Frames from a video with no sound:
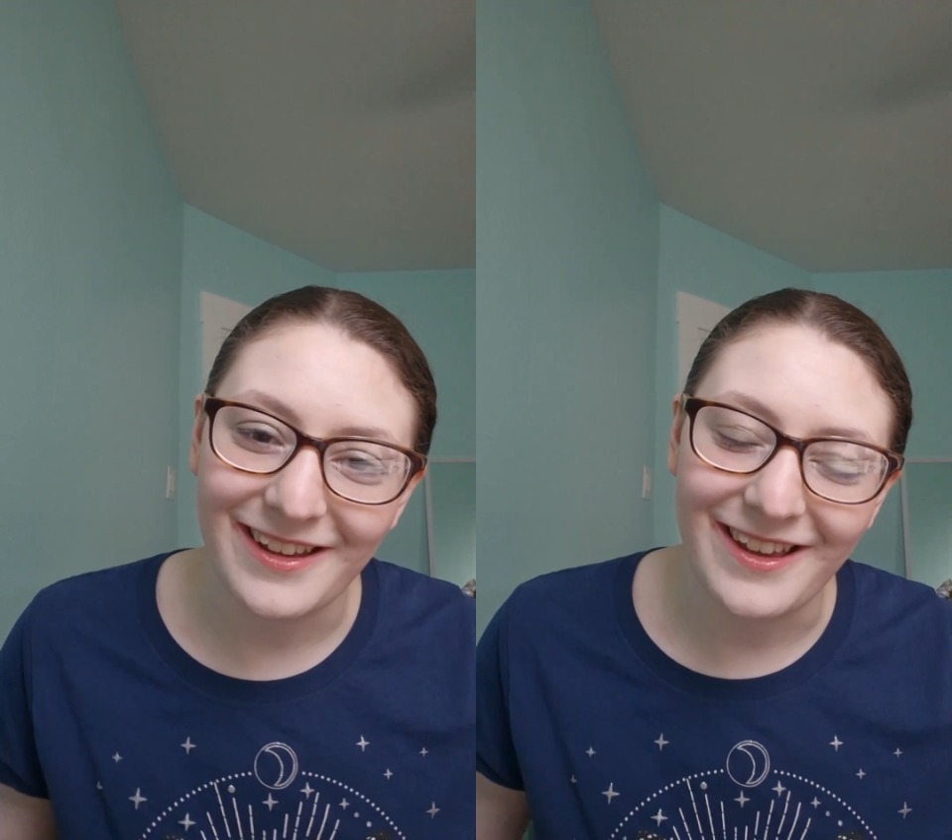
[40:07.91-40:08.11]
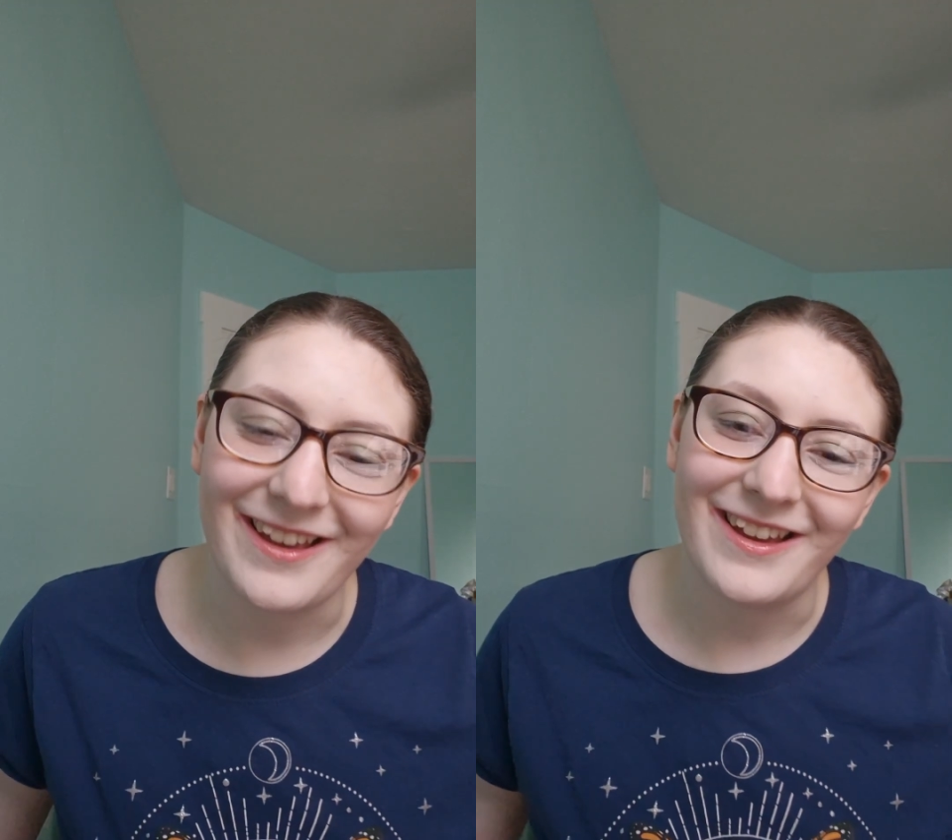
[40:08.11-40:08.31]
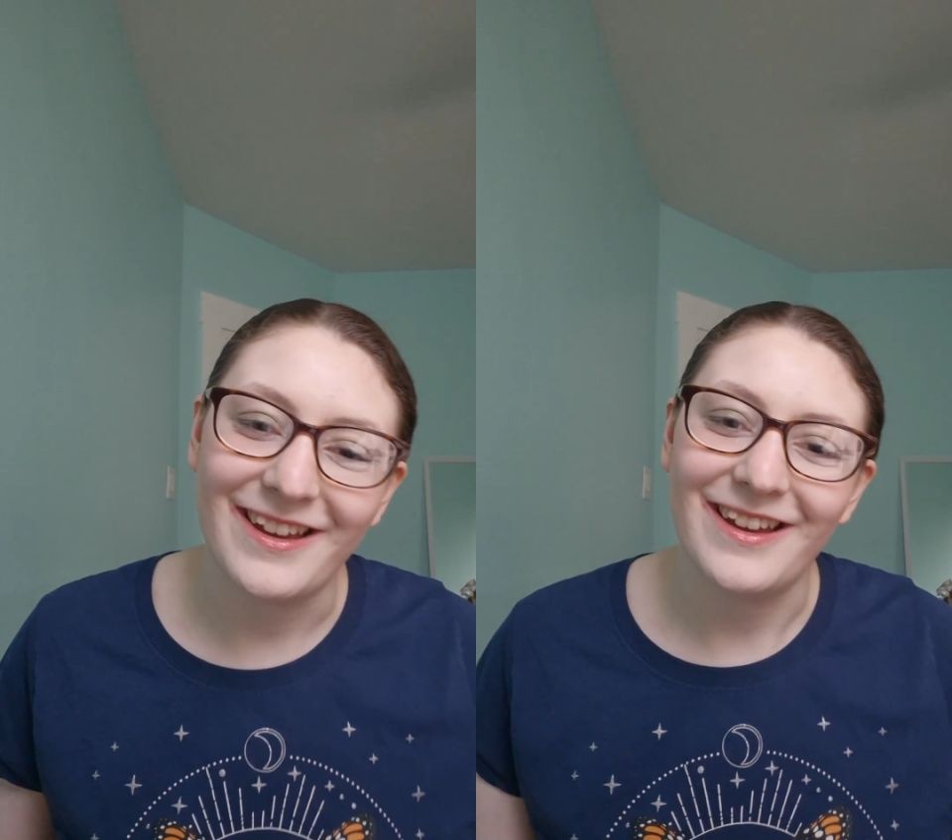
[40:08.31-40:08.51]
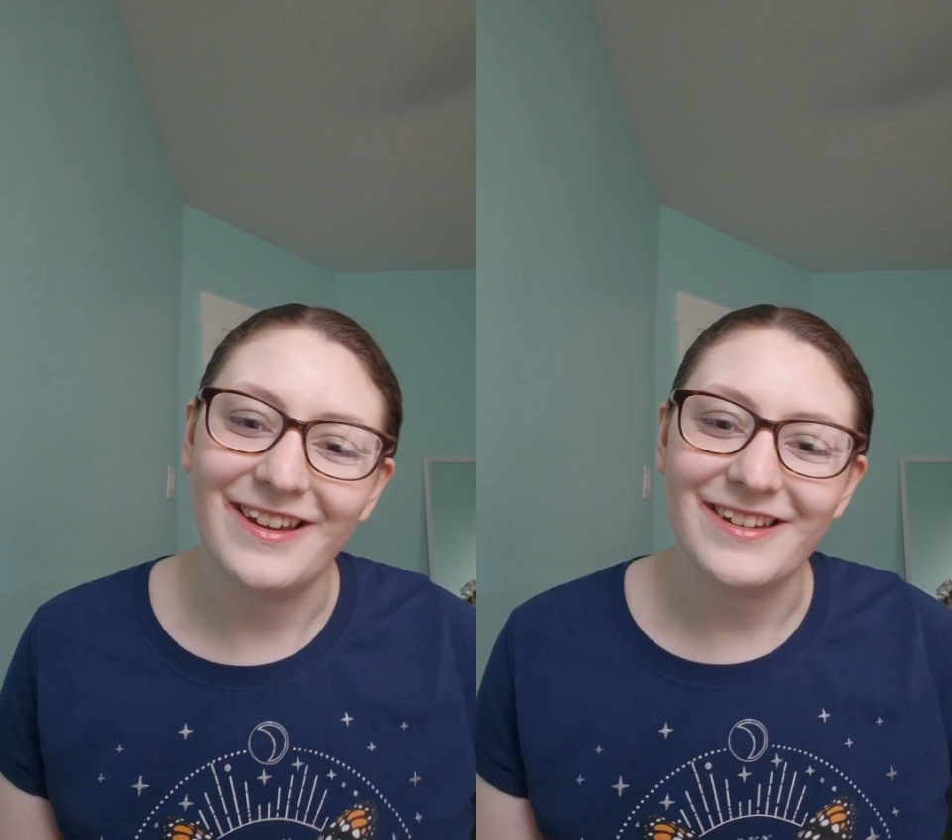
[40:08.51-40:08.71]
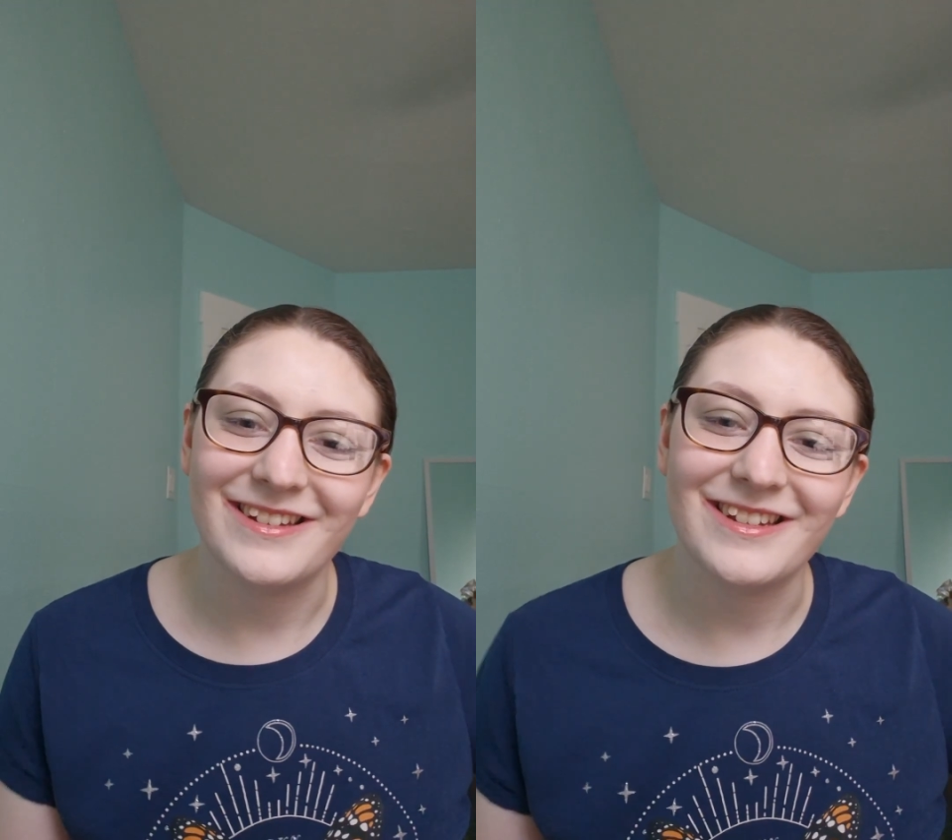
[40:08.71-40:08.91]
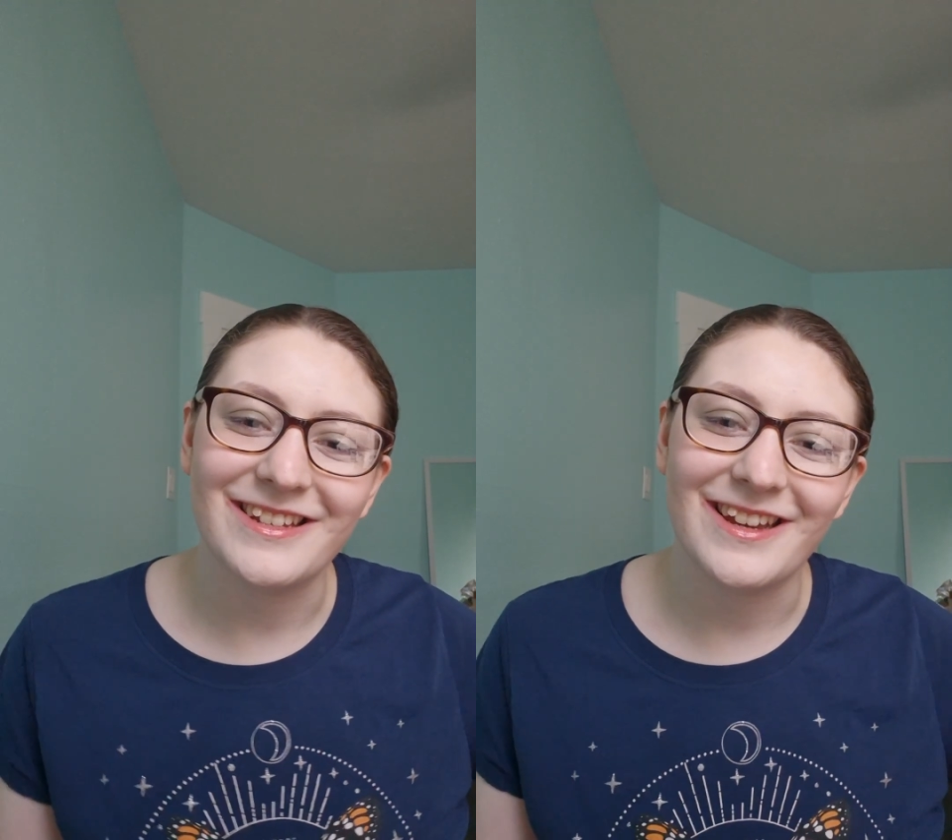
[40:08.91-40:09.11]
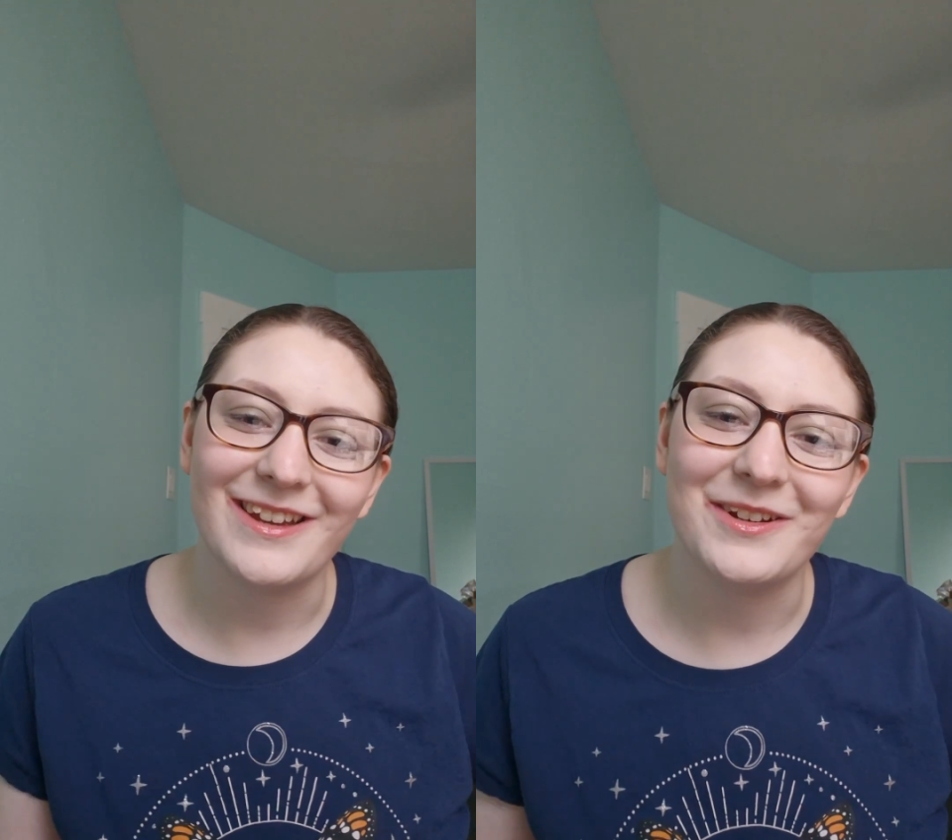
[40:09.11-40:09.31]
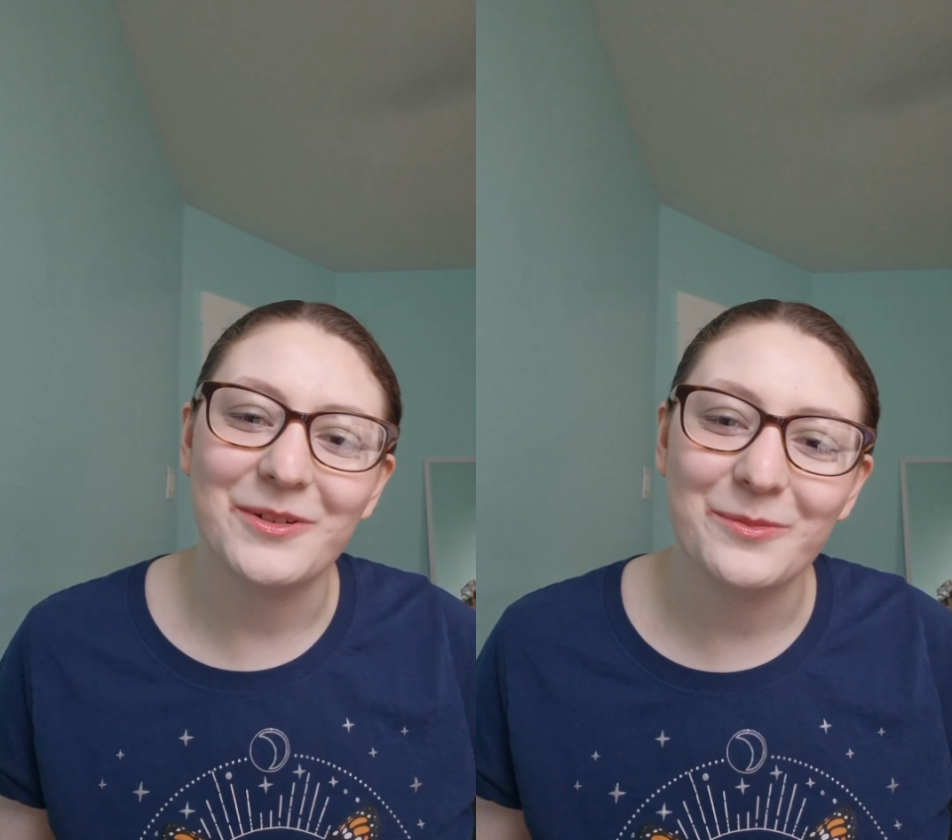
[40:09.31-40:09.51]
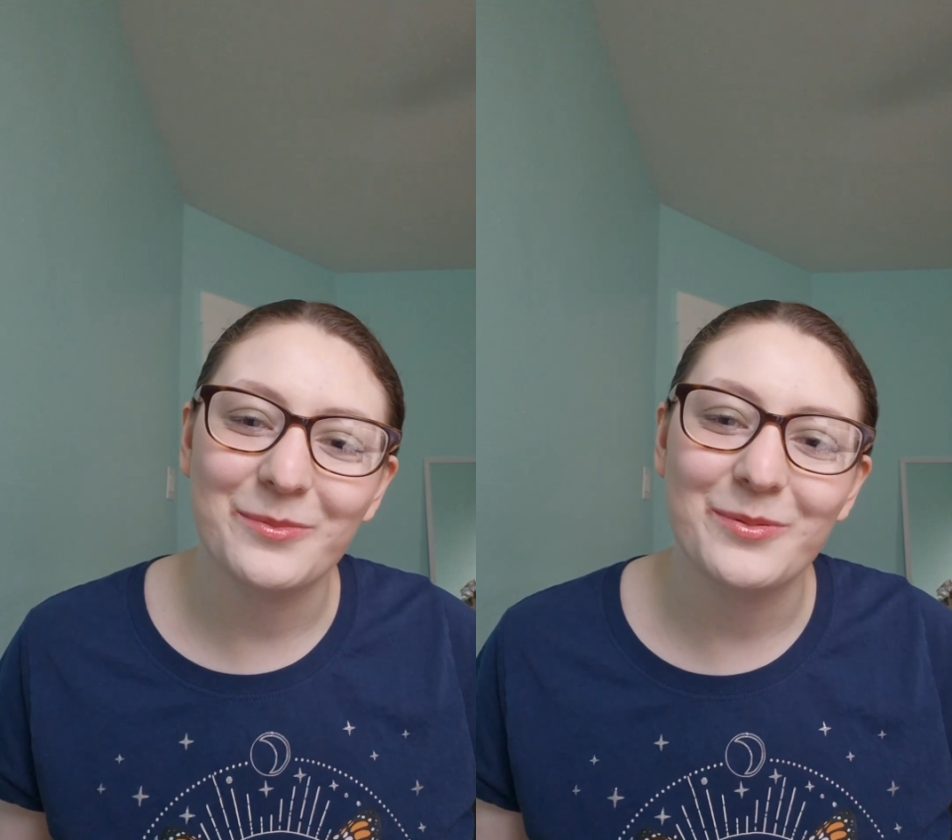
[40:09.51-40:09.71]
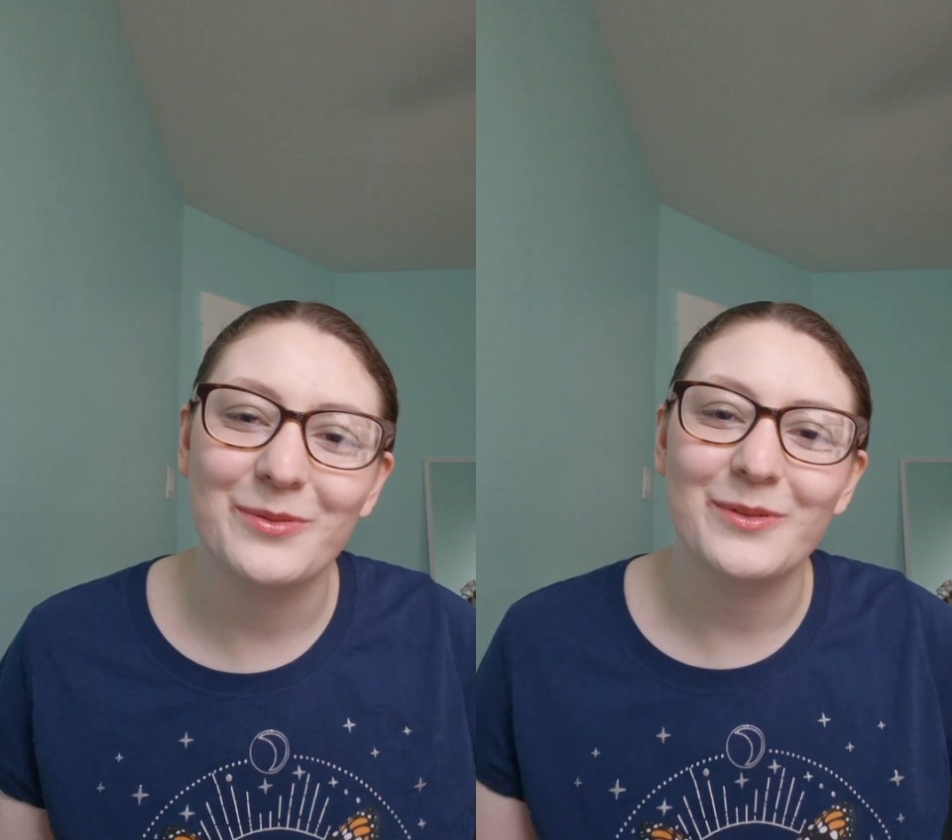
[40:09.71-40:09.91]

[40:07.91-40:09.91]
and I hope